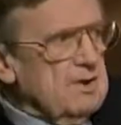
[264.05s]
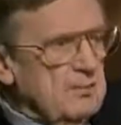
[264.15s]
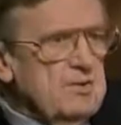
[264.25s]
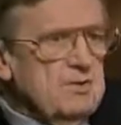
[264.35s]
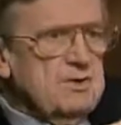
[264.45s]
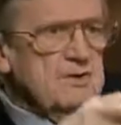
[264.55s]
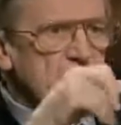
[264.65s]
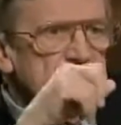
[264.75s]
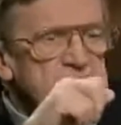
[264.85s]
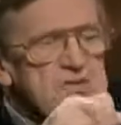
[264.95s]
community of
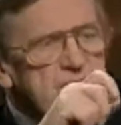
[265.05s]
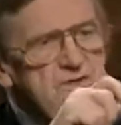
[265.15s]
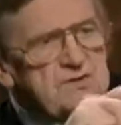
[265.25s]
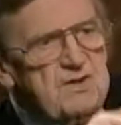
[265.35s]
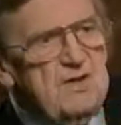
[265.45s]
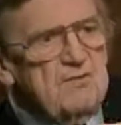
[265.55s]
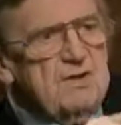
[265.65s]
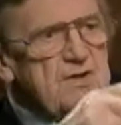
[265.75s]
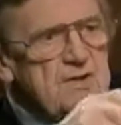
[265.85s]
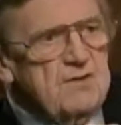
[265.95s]
nations going to
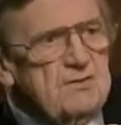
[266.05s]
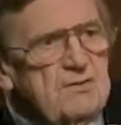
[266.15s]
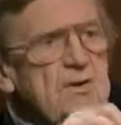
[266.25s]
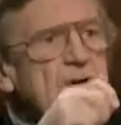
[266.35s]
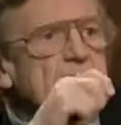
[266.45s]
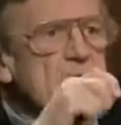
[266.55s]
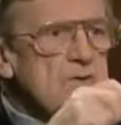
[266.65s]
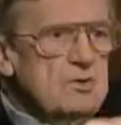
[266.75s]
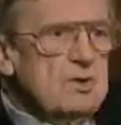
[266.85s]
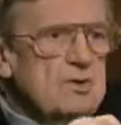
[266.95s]
tolerate another
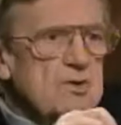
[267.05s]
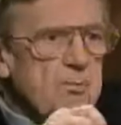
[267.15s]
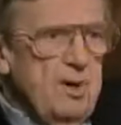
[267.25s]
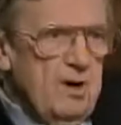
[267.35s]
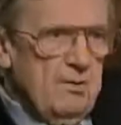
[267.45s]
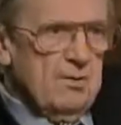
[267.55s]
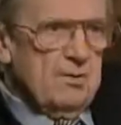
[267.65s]
nuclear power,